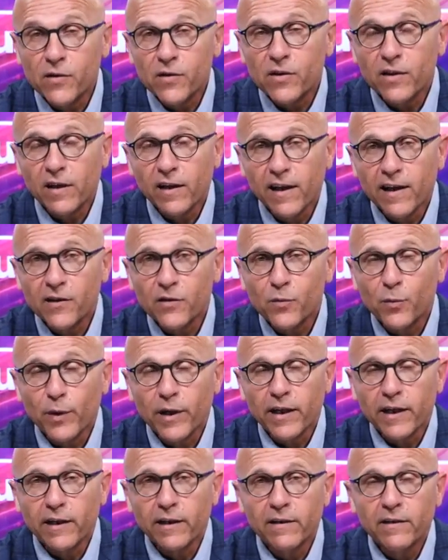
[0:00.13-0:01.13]
is the last
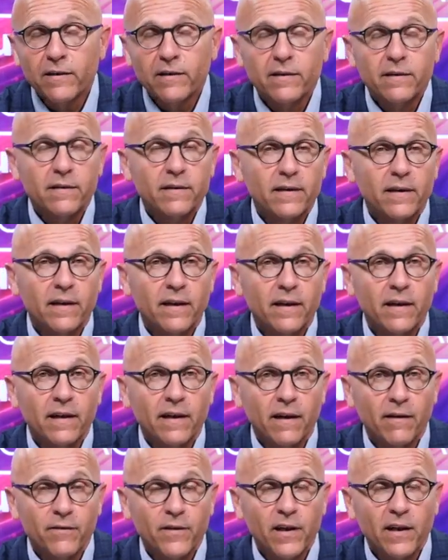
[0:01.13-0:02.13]
weekend
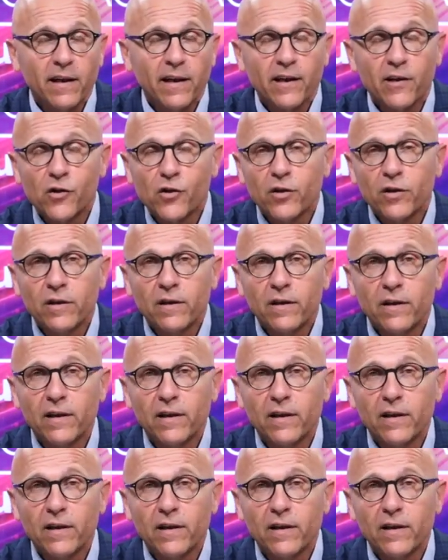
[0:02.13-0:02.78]
of the election.